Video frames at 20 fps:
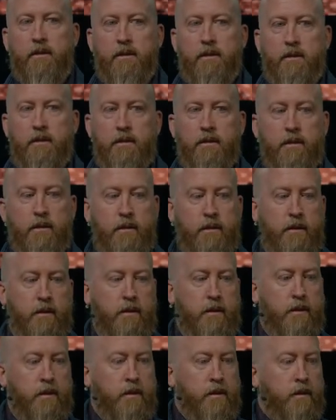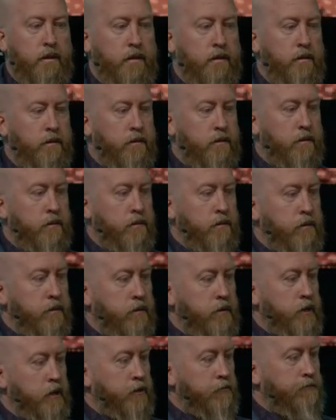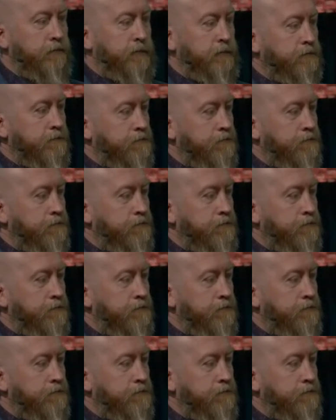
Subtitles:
Nothing is said.